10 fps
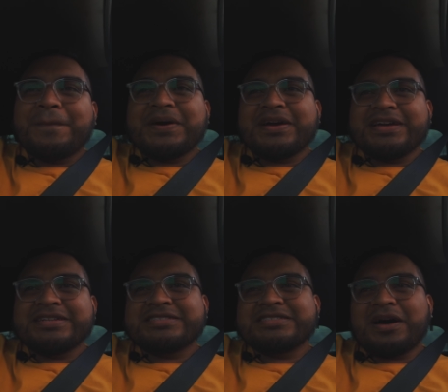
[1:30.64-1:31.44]
But
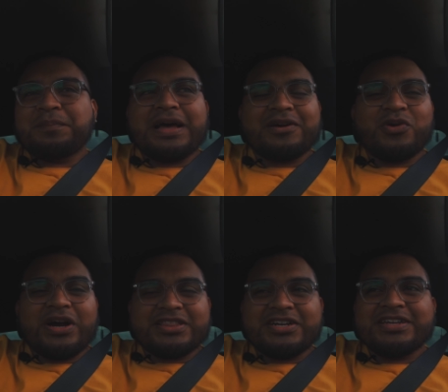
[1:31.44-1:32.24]
it's I'm not
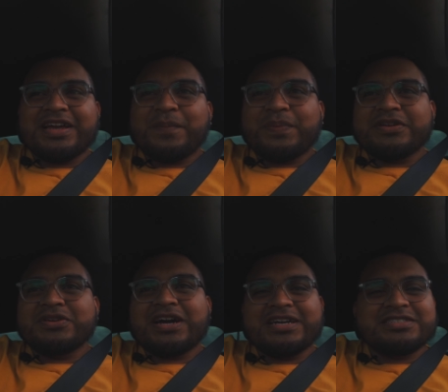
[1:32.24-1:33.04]
quite there yet. But
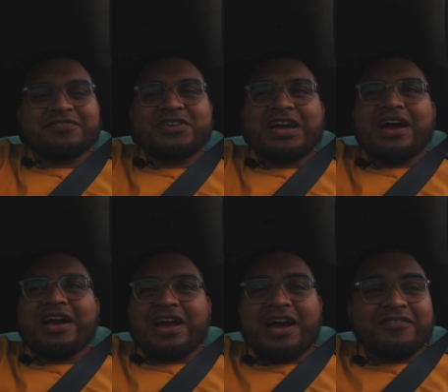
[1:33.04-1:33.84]
you guys, if you
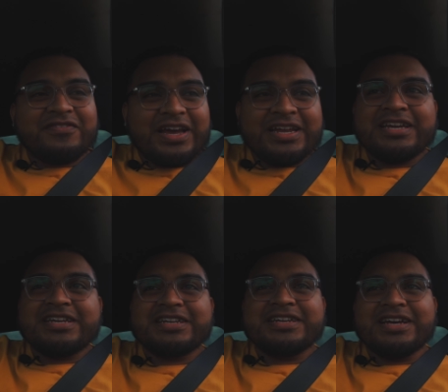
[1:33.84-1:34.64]
got have
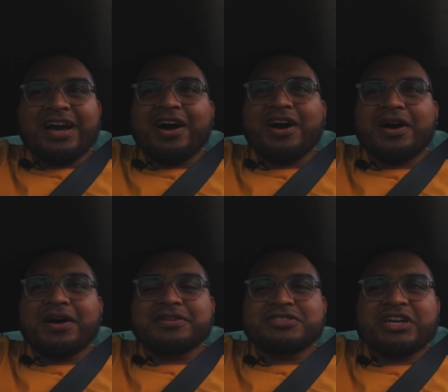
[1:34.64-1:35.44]
any
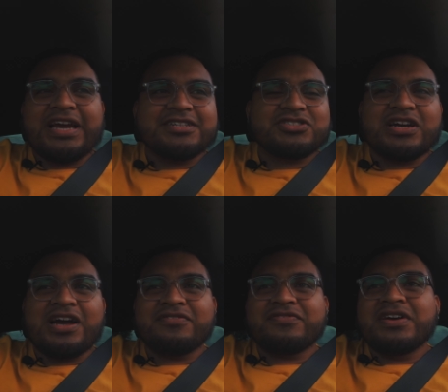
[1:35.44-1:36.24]
uh, chance or
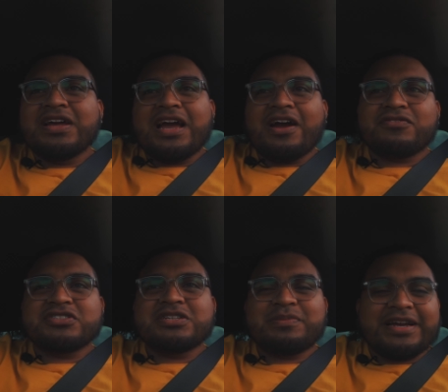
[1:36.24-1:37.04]
have ever
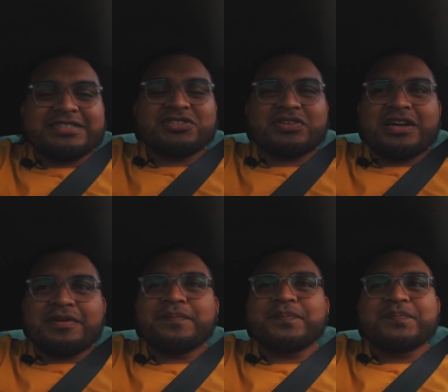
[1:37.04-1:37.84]
seen my
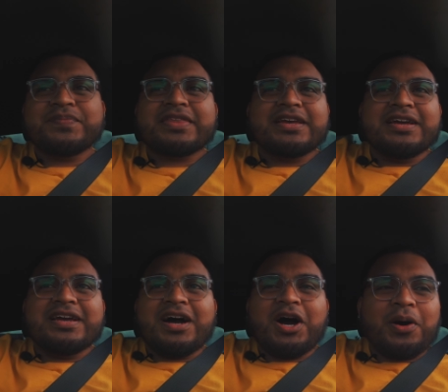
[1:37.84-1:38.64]
Instagram,
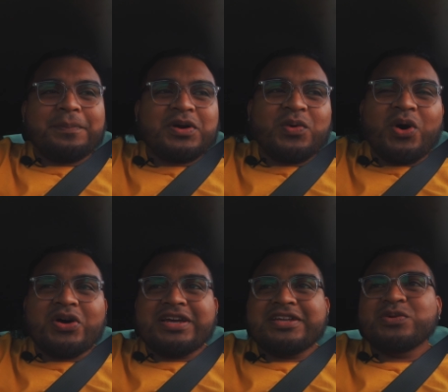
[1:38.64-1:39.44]
um, go
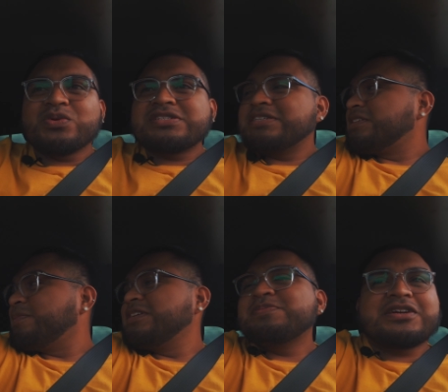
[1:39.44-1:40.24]
on and you will see some
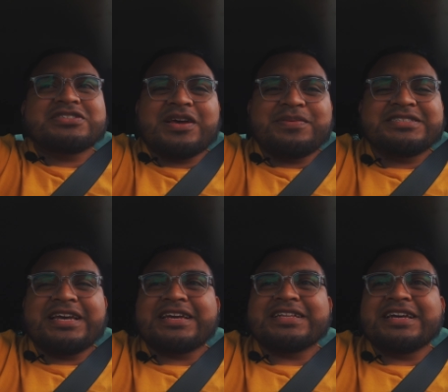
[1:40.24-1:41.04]
of these pictures I've been
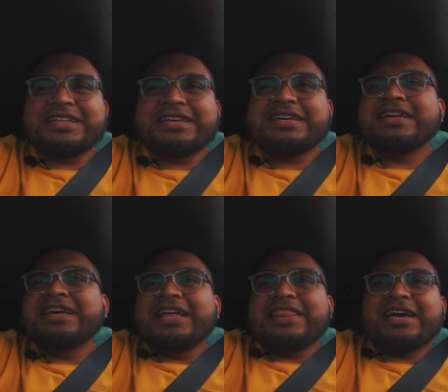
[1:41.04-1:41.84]
taking lately
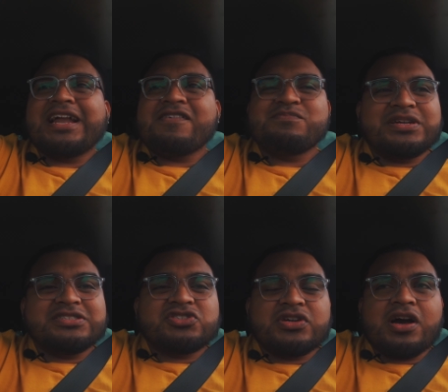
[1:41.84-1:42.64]
that have been
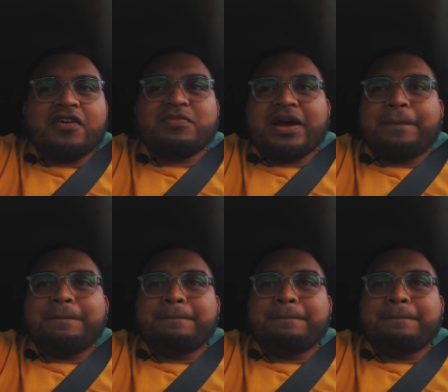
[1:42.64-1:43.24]
straight off my